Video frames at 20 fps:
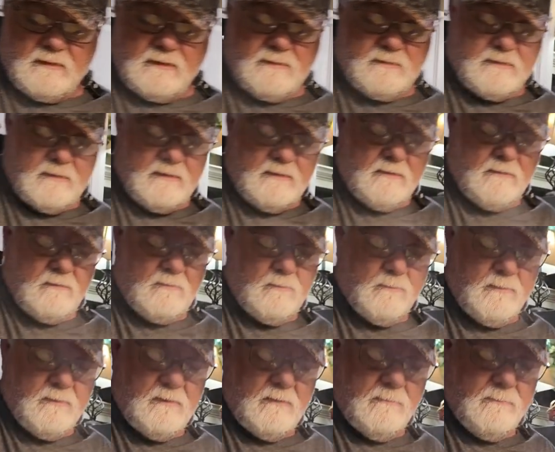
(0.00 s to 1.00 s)
like that, or a
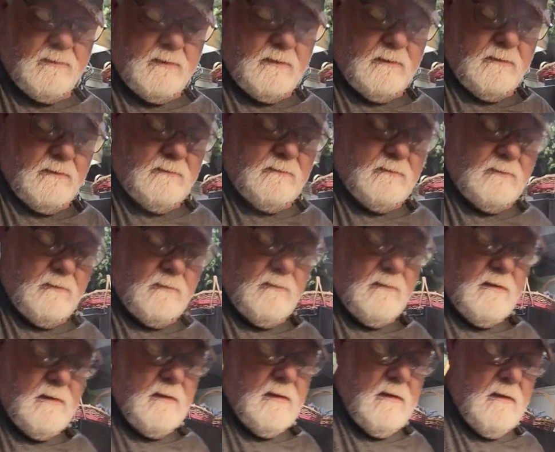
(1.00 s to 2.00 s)
little bit of butter. So,
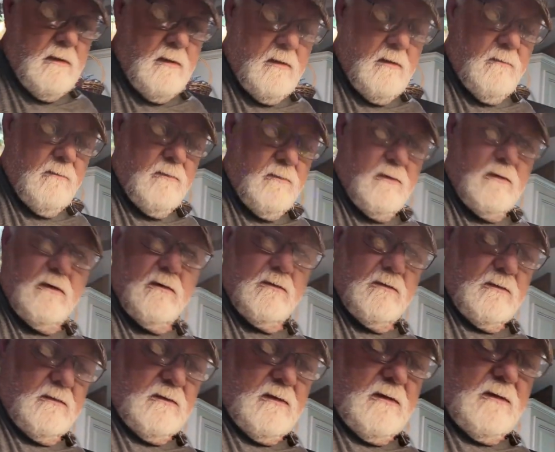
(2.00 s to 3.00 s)
this
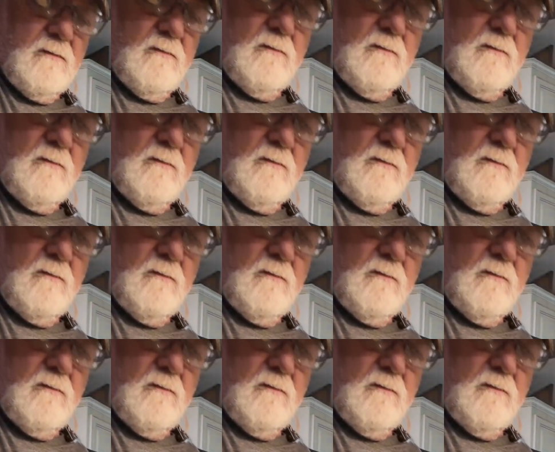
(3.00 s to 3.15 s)
is kind